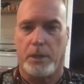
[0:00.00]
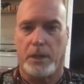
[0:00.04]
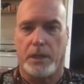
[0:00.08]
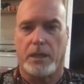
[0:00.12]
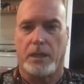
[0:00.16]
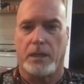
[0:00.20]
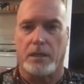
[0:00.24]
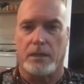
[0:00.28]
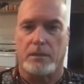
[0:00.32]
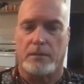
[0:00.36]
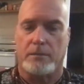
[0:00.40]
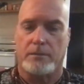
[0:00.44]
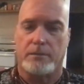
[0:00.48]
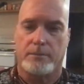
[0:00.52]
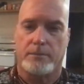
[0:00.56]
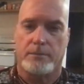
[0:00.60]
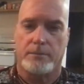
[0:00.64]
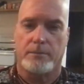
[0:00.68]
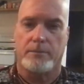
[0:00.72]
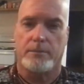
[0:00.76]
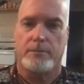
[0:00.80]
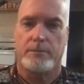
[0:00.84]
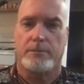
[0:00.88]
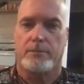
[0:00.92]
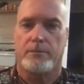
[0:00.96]
it.
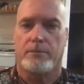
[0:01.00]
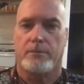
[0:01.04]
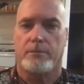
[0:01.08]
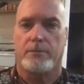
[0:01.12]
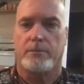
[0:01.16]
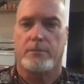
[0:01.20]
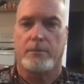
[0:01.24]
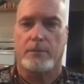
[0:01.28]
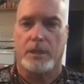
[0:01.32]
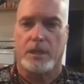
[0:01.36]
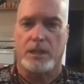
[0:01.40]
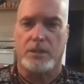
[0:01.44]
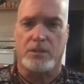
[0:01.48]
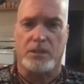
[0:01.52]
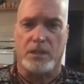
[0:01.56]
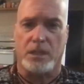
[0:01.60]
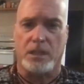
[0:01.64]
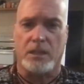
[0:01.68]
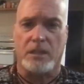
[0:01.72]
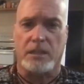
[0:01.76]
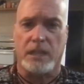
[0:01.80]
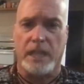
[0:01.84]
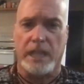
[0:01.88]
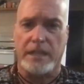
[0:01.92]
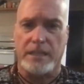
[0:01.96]
It's the
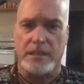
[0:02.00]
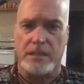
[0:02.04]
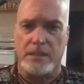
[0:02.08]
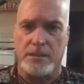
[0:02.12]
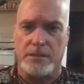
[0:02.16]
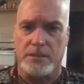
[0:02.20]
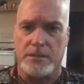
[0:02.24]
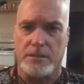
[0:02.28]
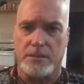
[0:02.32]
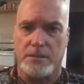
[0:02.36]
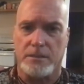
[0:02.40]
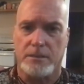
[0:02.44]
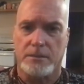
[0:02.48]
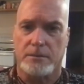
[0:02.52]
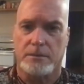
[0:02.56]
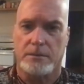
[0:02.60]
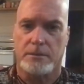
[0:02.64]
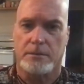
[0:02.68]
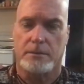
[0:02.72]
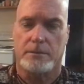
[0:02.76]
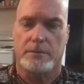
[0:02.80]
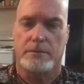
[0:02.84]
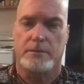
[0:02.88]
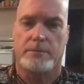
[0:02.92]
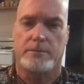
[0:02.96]
Clintons.
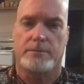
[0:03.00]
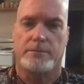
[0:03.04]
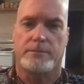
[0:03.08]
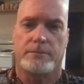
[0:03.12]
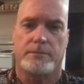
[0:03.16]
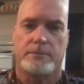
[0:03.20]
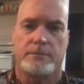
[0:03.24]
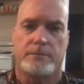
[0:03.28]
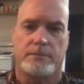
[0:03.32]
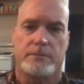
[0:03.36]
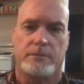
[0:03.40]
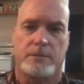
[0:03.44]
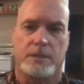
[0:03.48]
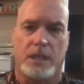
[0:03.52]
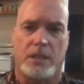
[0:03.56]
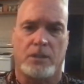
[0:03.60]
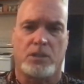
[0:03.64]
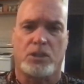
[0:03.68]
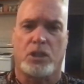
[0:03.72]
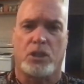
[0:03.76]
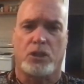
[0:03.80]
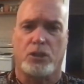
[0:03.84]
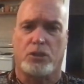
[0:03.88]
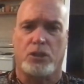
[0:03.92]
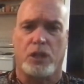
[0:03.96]

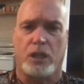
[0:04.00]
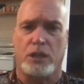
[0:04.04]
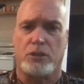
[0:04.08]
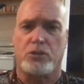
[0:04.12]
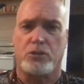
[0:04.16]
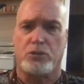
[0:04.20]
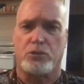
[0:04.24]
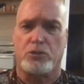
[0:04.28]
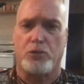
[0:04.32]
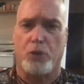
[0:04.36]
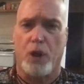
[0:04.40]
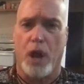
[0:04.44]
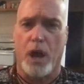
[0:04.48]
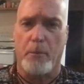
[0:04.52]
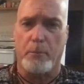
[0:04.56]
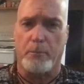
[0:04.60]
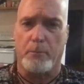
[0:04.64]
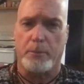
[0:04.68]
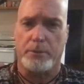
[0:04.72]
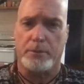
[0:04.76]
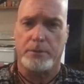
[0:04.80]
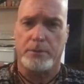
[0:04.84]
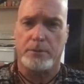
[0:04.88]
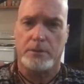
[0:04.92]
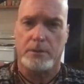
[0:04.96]
It's
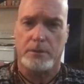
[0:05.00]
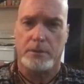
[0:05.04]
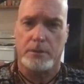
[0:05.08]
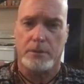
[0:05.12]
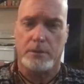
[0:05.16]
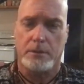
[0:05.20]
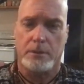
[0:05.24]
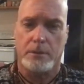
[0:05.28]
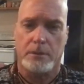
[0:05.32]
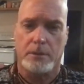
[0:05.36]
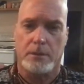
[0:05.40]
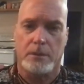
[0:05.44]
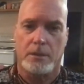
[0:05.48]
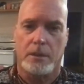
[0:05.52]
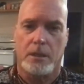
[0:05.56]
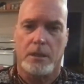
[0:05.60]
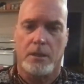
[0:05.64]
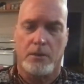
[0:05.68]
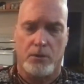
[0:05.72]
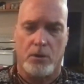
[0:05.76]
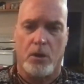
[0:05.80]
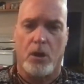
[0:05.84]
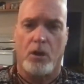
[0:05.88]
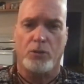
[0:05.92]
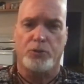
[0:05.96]
Trump.
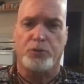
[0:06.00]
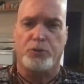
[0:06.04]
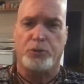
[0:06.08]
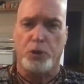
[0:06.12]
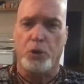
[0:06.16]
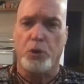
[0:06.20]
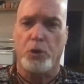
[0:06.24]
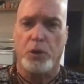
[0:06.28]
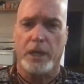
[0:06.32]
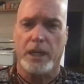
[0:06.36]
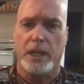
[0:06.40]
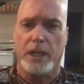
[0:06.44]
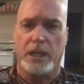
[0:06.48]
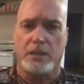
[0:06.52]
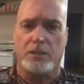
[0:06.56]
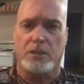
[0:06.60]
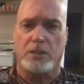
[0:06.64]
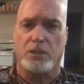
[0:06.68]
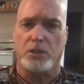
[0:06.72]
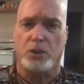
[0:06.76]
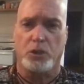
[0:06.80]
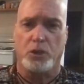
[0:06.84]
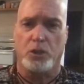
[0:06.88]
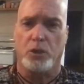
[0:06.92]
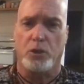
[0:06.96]
They're all doing it
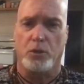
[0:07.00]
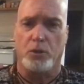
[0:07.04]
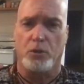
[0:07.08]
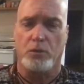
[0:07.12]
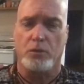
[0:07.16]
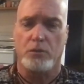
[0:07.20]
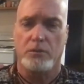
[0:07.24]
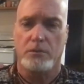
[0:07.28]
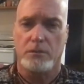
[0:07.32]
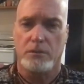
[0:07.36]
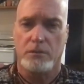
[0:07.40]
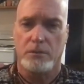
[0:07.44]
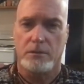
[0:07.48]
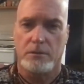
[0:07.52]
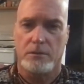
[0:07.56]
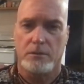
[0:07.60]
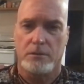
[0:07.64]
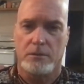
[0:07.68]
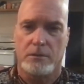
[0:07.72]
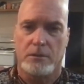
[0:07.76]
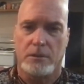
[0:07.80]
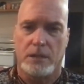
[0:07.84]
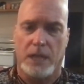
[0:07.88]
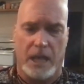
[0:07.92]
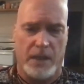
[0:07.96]
to you.
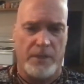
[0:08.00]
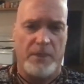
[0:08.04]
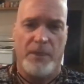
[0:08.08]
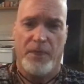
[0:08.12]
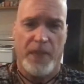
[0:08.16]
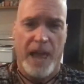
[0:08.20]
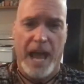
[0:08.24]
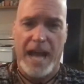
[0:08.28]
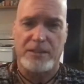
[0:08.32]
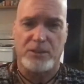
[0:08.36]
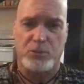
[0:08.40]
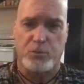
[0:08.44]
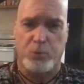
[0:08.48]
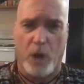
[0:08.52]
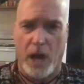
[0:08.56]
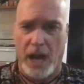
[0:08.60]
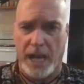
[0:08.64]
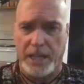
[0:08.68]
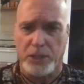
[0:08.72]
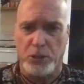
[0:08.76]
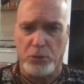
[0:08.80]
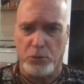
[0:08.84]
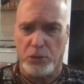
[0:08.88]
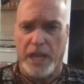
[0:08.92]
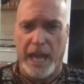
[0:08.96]
And that's why
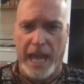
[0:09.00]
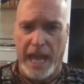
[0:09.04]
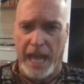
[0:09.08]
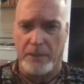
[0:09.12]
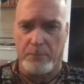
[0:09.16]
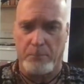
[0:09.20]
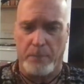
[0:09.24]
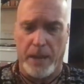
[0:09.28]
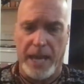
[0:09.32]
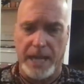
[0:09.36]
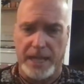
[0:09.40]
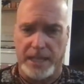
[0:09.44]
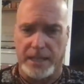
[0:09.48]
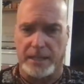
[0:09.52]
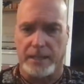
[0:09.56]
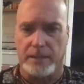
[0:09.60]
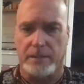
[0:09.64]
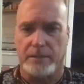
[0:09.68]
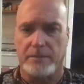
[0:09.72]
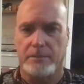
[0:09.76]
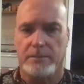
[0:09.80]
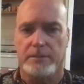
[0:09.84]
you can't make it.